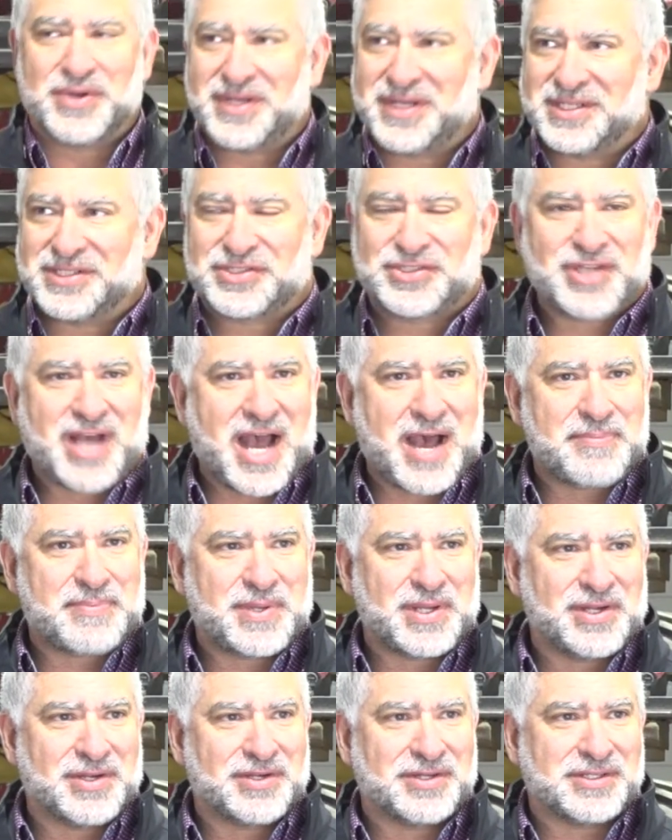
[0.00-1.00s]
in his shop
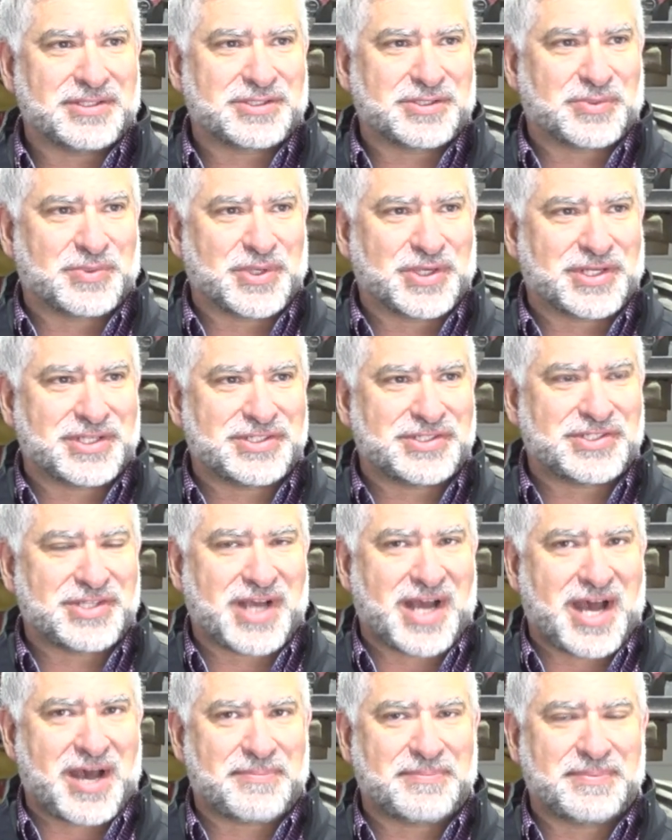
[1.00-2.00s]
here, and it's a working
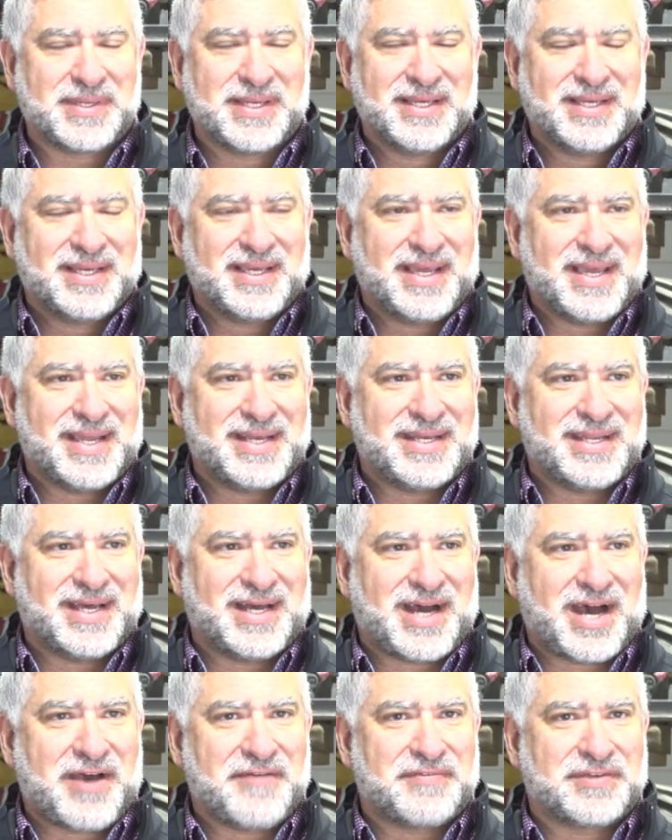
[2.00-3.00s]
shop. And uh,
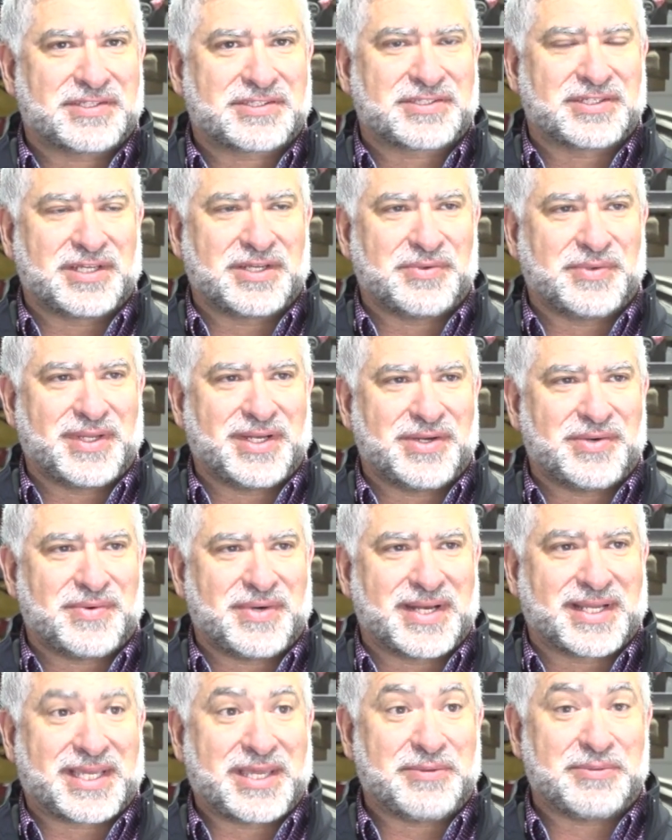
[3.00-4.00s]
obviously, we don't
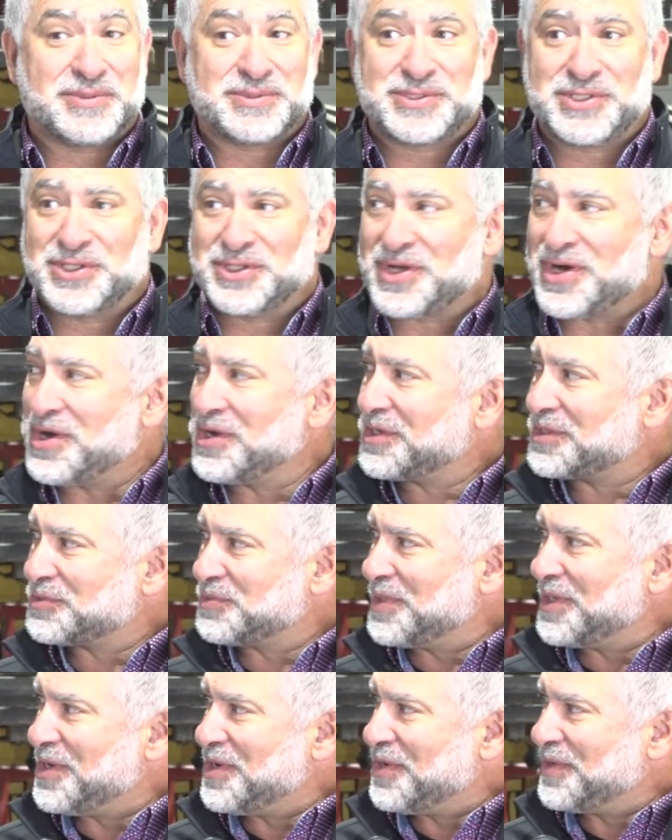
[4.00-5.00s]
want to keep him too long because we
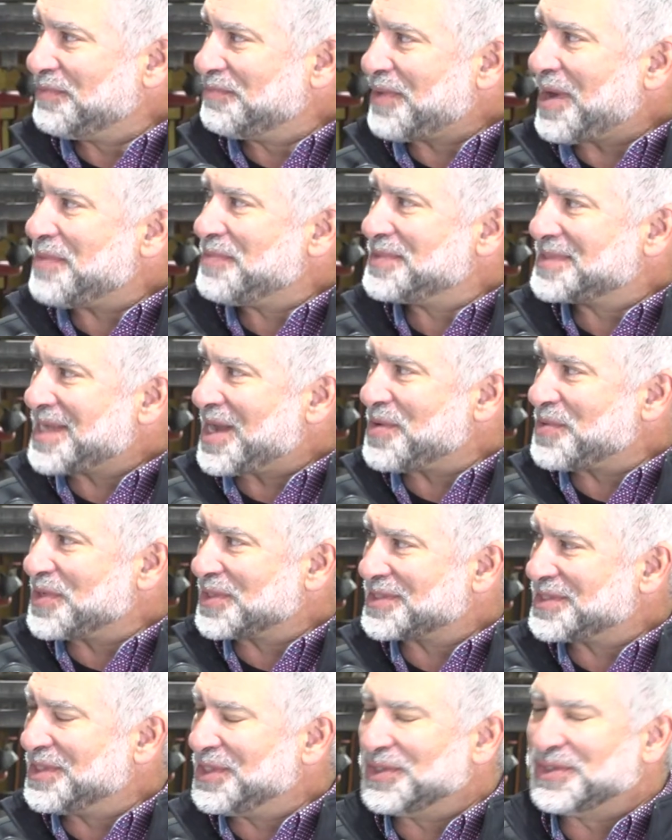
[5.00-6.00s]
know he probably's got work
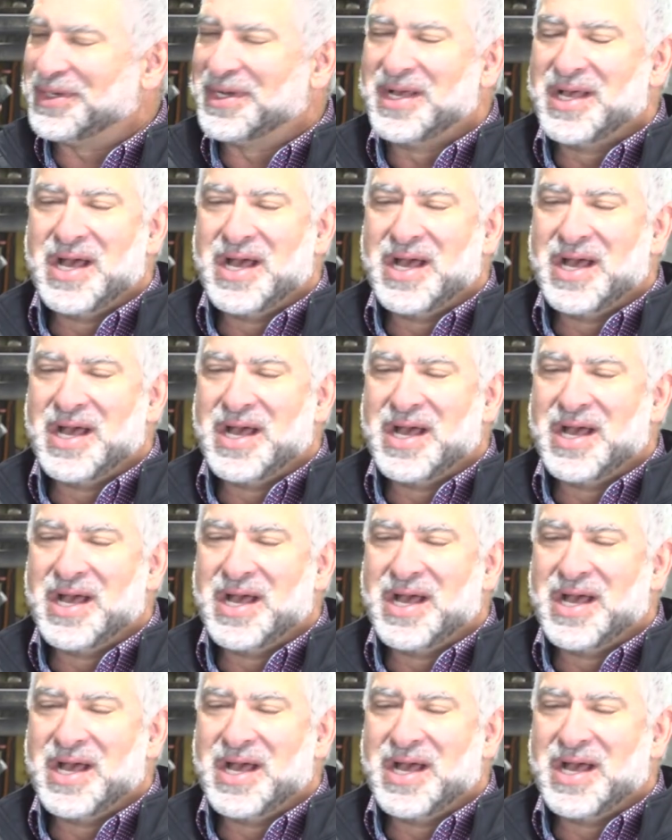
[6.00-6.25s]
to do.